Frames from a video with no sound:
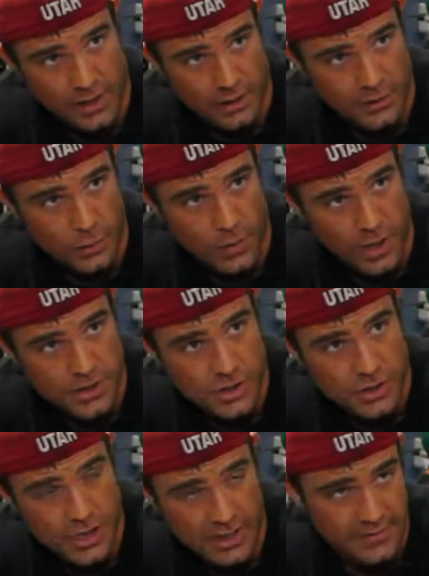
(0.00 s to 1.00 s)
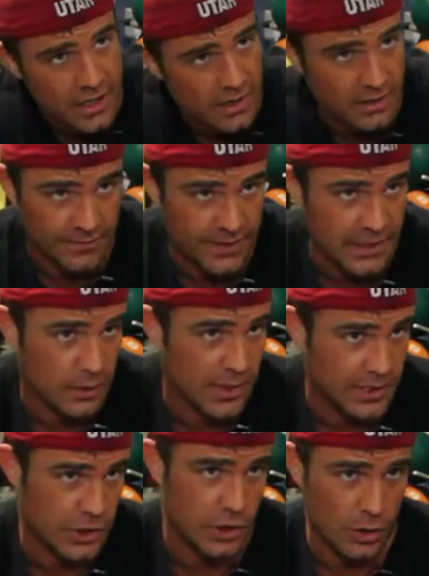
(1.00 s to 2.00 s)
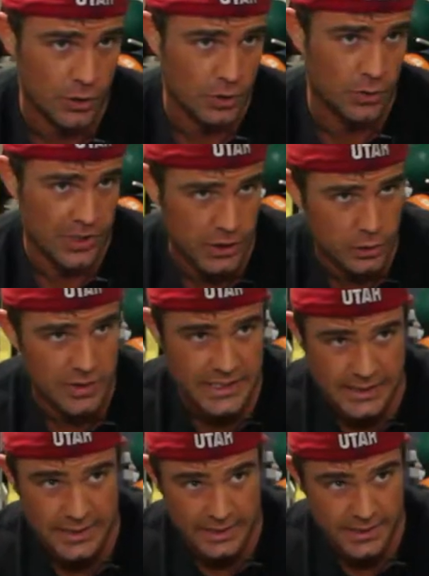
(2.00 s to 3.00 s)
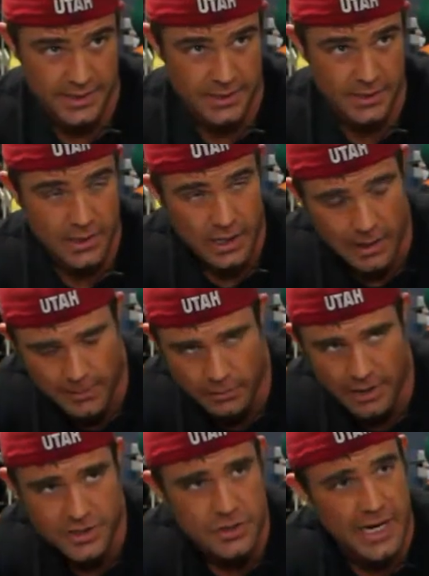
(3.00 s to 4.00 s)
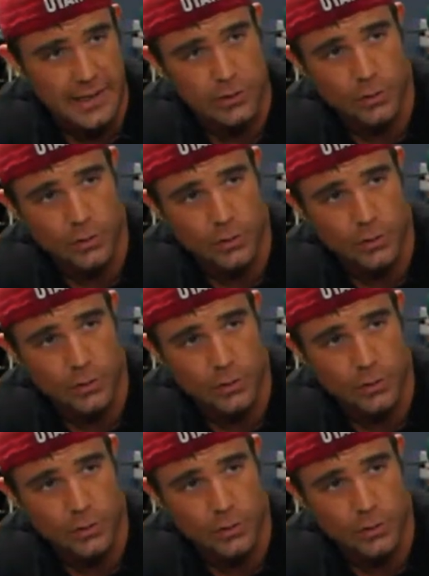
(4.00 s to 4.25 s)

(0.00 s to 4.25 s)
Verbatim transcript: got it on your watch, I've got it on video, I can show you that you did this. I'm gonna write your diet